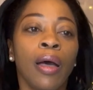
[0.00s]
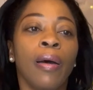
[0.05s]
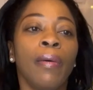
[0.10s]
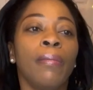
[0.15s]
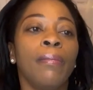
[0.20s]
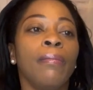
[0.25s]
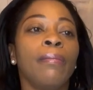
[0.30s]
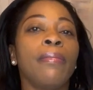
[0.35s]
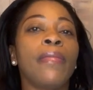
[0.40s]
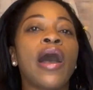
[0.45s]

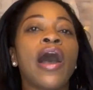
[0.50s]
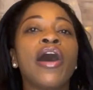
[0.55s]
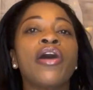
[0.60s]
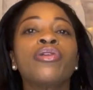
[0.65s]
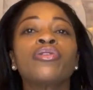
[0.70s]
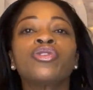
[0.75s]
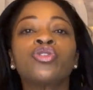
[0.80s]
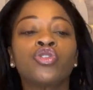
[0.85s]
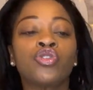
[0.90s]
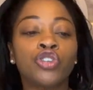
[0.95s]

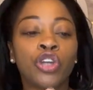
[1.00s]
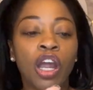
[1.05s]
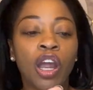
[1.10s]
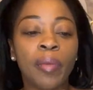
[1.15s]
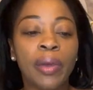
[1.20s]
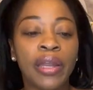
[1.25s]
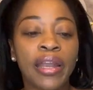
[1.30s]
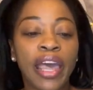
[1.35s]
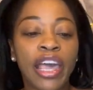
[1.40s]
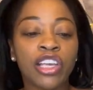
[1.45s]
Most
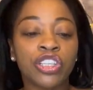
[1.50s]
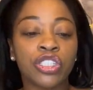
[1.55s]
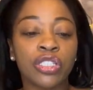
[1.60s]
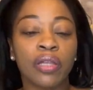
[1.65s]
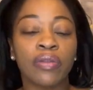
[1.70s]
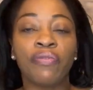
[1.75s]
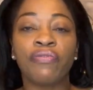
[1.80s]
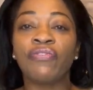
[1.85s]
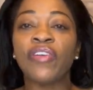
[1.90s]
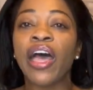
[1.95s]

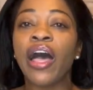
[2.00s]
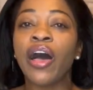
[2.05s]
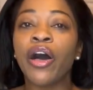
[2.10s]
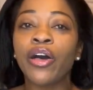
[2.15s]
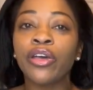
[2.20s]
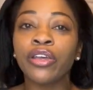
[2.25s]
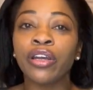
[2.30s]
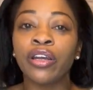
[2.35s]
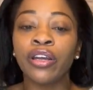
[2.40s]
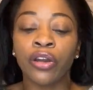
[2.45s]
germination
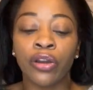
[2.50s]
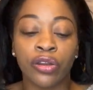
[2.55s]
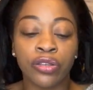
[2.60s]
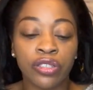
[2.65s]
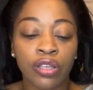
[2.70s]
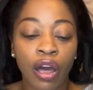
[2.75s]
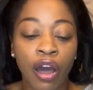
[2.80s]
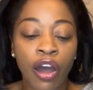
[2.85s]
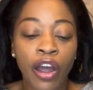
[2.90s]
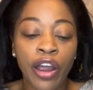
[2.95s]
failures
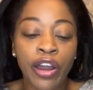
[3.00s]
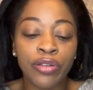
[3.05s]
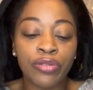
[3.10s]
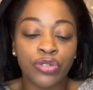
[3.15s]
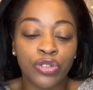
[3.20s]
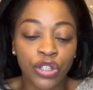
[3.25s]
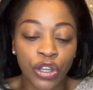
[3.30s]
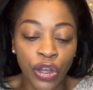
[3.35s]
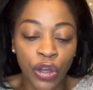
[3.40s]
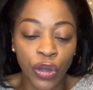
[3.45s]
are
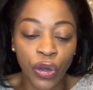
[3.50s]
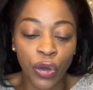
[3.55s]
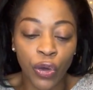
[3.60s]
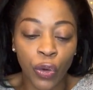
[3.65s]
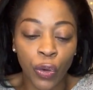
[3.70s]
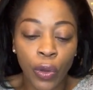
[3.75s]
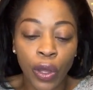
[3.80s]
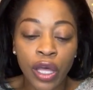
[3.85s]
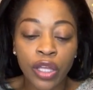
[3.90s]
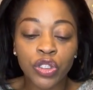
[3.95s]

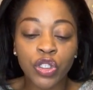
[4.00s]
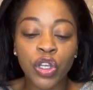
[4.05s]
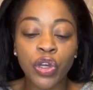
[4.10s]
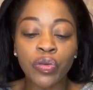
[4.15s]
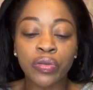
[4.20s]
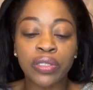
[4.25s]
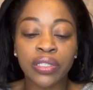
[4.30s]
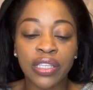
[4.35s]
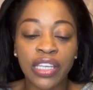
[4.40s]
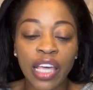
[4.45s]
due to
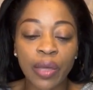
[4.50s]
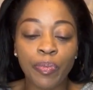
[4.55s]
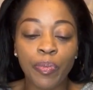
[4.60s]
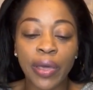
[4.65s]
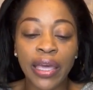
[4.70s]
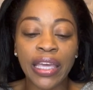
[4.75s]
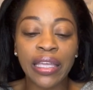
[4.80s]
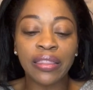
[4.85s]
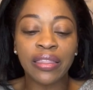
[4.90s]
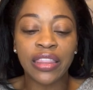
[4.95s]

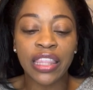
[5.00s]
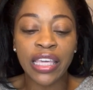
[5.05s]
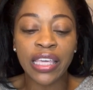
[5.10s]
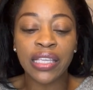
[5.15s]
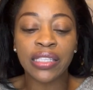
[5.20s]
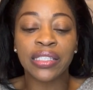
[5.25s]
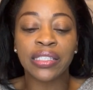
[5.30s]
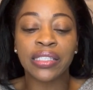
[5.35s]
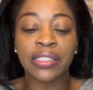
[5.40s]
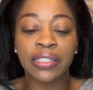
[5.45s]
skipping
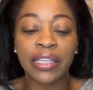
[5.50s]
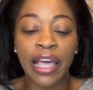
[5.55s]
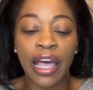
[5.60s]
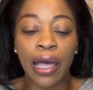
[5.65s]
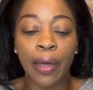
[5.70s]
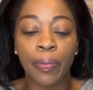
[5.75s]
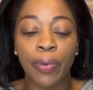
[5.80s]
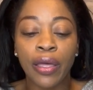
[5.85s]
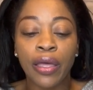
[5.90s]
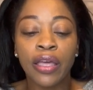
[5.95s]
this
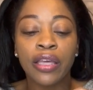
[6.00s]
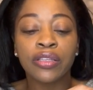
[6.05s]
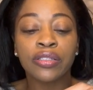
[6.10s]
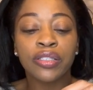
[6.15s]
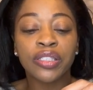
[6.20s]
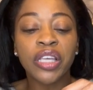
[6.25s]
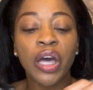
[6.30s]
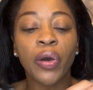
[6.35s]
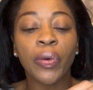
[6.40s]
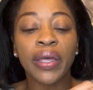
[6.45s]
step.
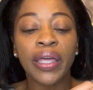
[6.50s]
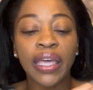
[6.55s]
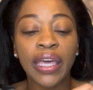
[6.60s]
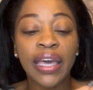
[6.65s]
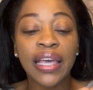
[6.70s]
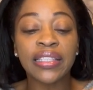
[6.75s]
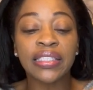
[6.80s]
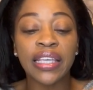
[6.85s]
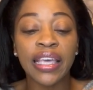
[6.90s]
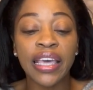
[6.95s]
So
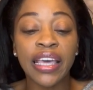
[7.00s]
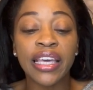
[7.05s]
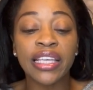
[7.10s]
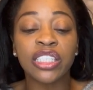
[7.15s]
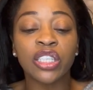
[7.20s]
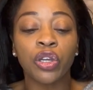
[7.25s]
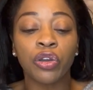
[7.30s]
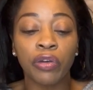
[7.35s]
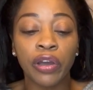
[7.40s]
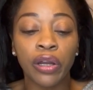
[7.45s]
it is
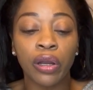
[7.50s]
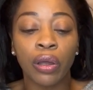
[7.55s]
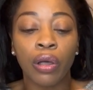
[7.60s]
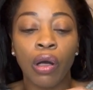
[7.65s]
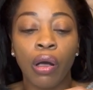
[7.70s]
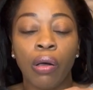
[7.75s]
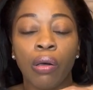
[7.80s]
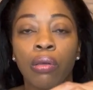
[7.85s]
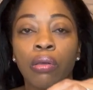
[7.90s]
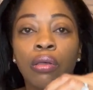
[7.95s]

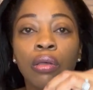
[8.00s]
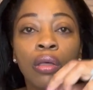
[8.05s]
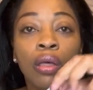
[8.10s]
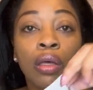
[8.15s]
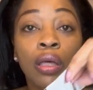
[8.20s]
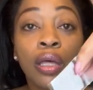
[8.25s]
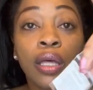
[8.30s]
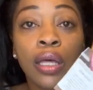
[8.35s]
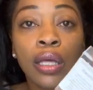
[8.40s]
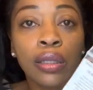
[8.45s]
critical
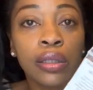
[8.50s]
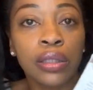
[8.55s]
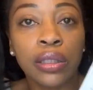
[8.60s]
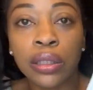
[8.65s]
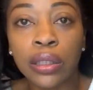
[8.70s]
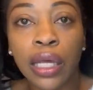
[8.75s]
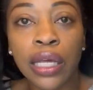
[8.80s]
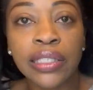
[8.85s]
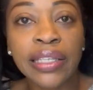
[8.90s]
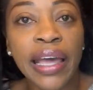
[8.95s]

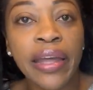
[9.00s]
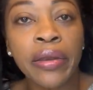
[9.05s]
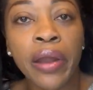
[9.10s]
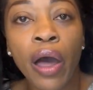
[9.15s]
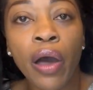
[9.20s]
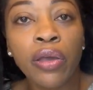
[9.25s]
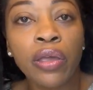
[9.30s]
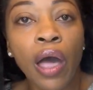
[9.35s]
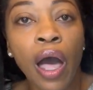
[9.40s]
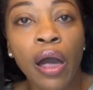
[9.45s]
because they know
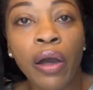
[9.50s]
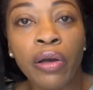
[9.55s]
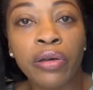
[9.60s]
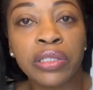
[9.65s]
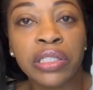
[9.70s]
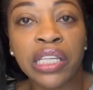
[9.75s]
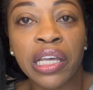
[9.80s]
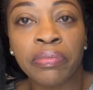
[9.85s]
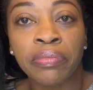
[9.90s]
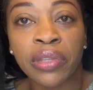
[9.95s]
y'all gonna
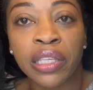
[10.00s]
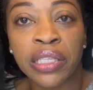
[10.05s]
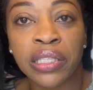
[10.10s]
skip the